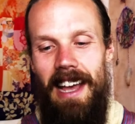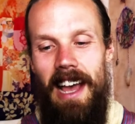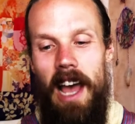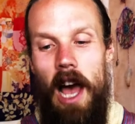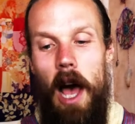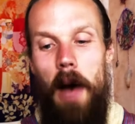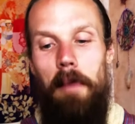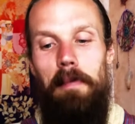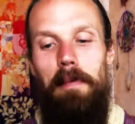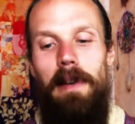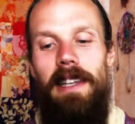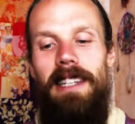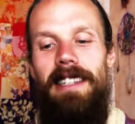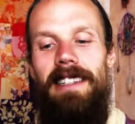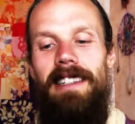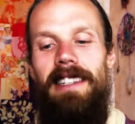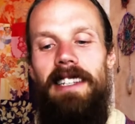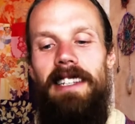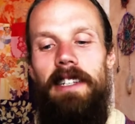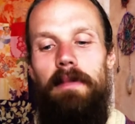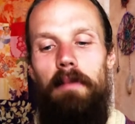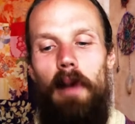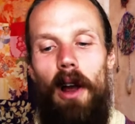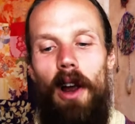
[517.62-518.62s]
A
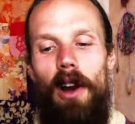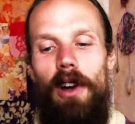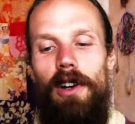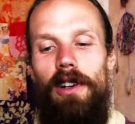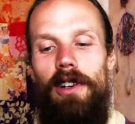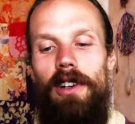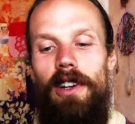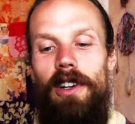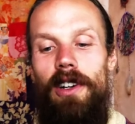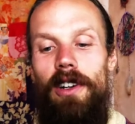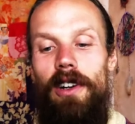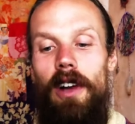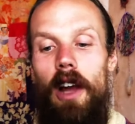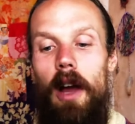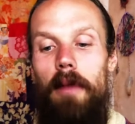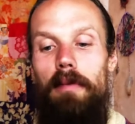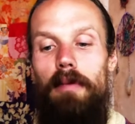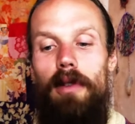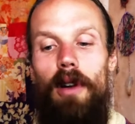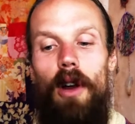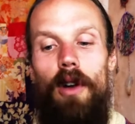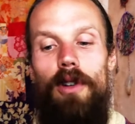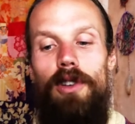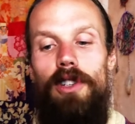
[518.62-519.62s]
business partner
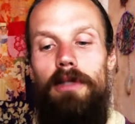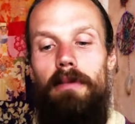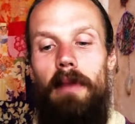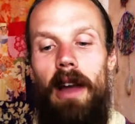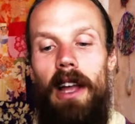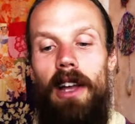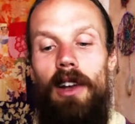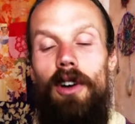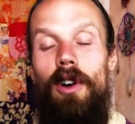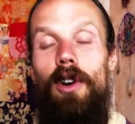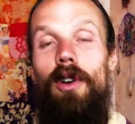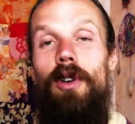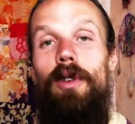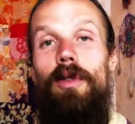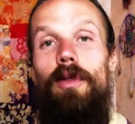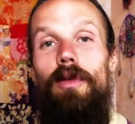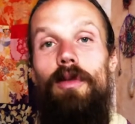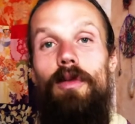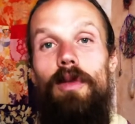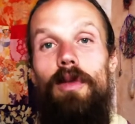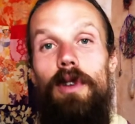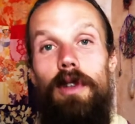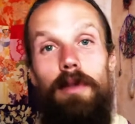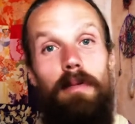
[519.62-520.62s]
approached Michael
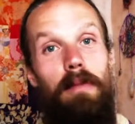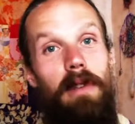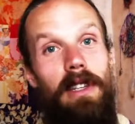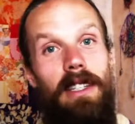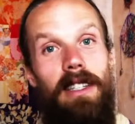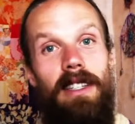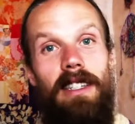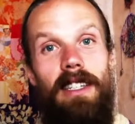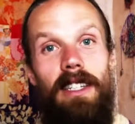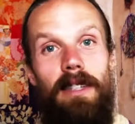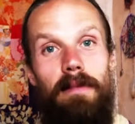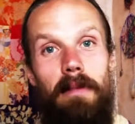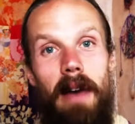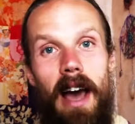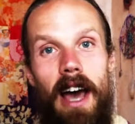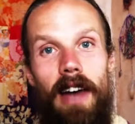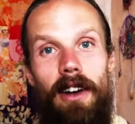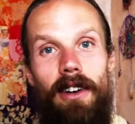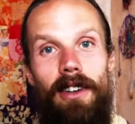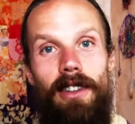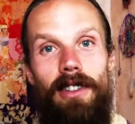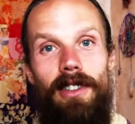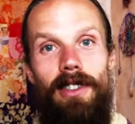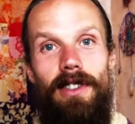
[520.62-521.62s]
with business
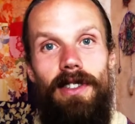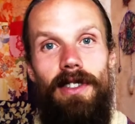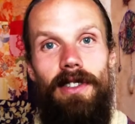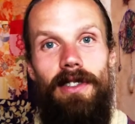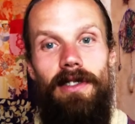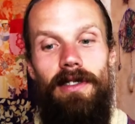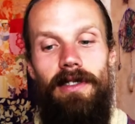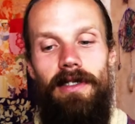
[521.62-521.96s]
matters,